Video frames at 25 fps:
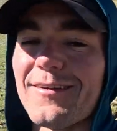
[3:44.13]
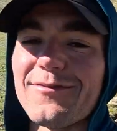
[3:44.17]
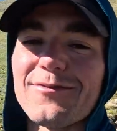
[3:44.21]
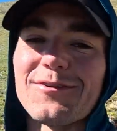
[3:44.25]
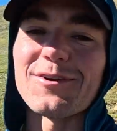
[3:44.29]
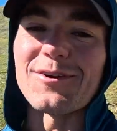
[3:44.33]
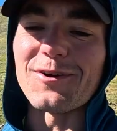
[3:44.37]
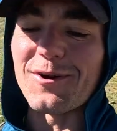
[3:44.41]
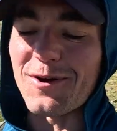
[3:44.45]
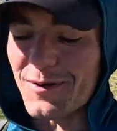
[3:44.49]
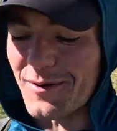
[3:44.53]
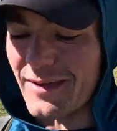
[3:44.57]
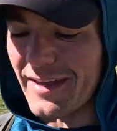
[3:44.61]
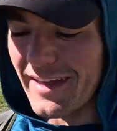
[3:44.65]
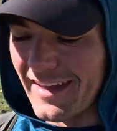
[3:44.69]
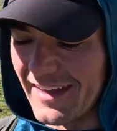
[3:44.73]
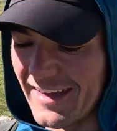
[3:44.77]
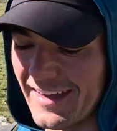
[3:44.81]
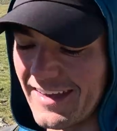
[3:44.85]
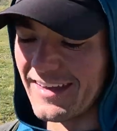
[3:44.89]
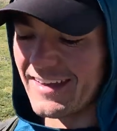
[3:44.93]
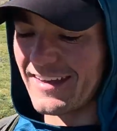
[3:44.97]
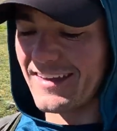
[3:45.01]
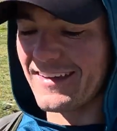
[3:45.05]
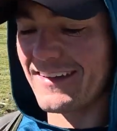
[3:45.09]
if you're
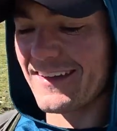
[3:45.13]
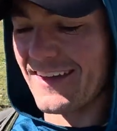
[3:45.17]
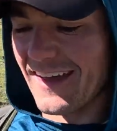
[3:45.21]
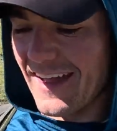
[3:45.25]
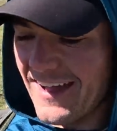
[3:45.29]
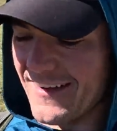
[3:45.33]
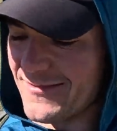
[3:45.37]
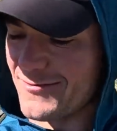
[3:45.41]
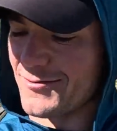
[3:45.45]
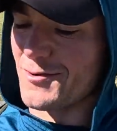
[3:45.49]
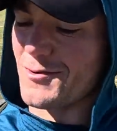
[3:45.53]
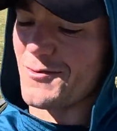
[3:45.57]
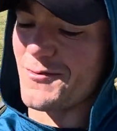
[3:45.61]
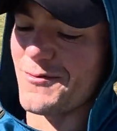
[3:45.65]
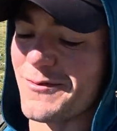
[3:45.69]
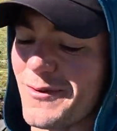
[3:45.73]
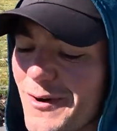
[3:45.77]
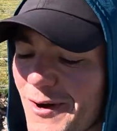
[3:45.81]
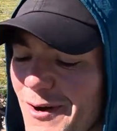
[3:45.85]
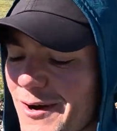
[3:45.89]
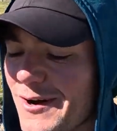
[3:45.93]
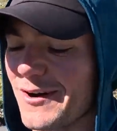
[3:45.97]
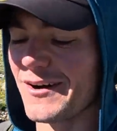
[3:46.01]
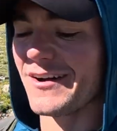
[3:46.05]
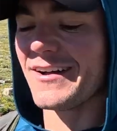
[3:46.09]
okay after you
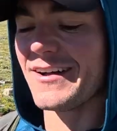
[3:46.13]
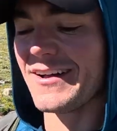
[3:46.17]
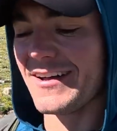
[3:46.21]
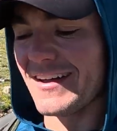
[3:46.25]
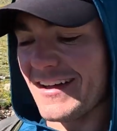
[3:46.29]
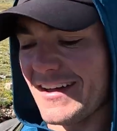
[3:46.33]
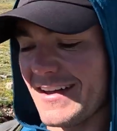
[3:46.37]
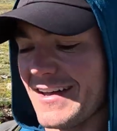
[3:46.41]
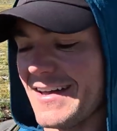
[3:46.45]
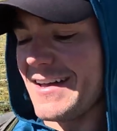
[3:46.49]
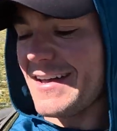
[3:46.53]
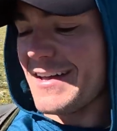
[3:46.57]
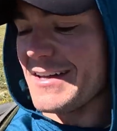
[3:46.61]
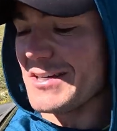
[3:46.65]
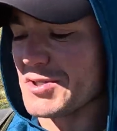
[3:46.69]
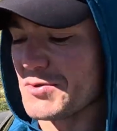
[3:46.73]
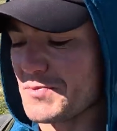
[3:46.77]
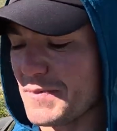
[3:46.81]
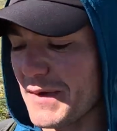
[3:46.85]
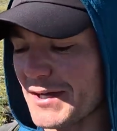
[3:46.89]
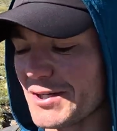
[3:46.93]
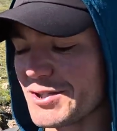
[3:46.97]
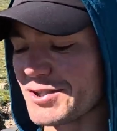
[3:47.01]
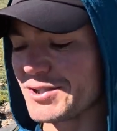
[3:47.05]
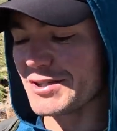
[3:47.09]
fall,
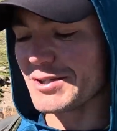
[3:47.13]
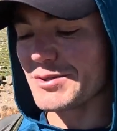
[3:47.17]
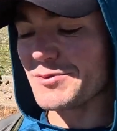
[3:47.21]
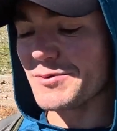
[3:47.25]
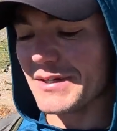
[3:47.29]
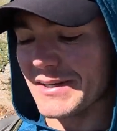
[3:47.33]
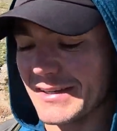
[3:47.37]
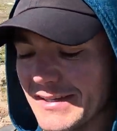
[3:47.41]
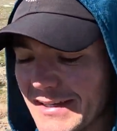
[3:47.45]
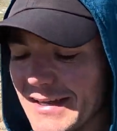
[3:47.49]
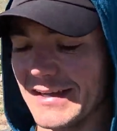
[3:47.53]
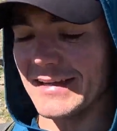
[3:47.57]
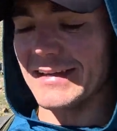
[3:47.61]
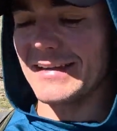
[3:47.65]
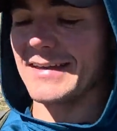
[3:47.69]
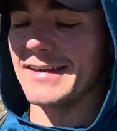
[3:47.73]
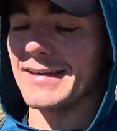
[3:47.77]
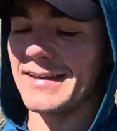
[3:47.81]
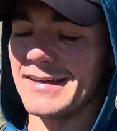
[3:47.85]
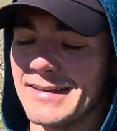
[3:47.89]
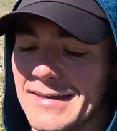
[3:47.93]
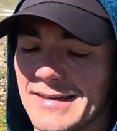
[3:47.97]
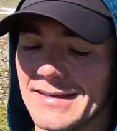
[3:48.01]
especially when, like,